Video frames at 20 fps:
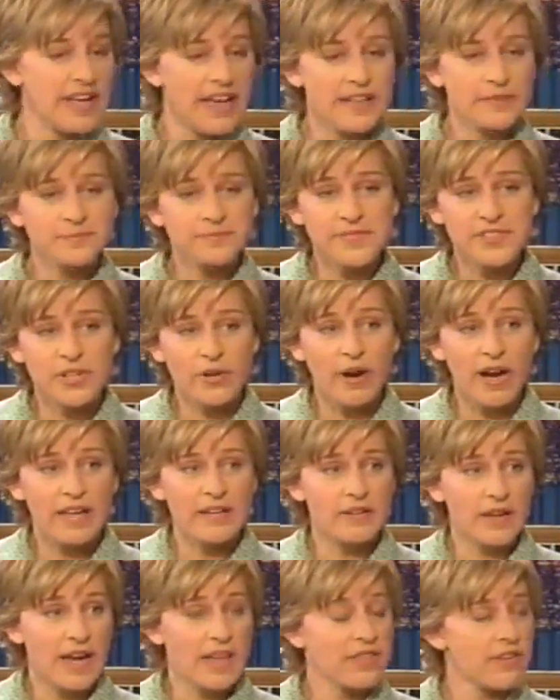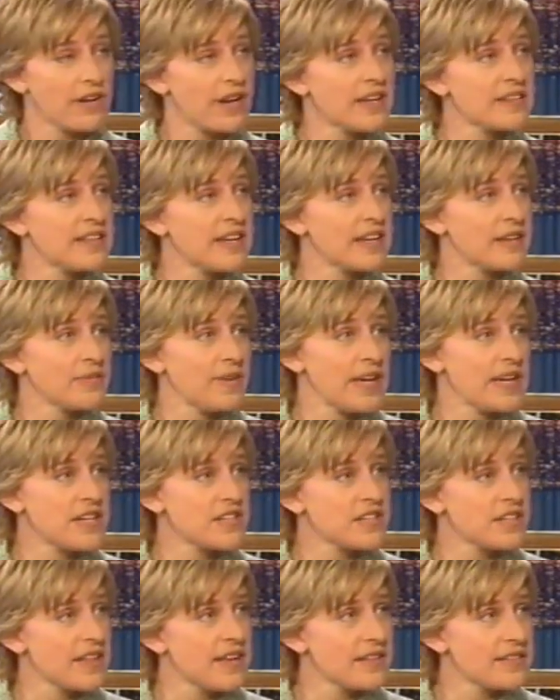And so I thought I'd take
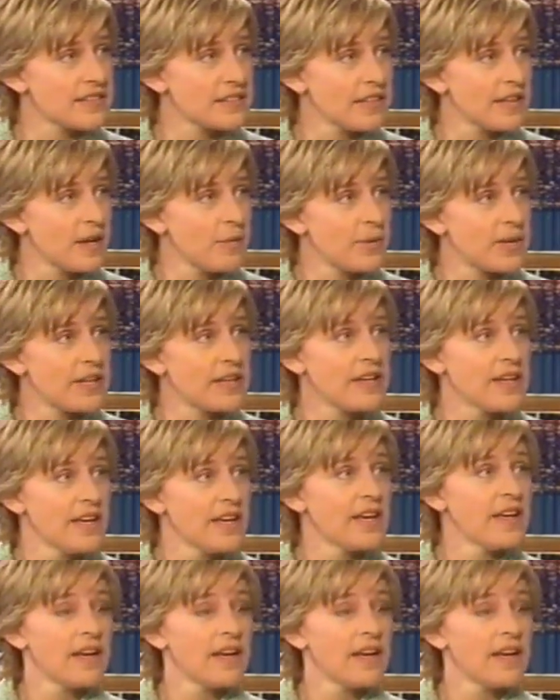advantage of that celebrity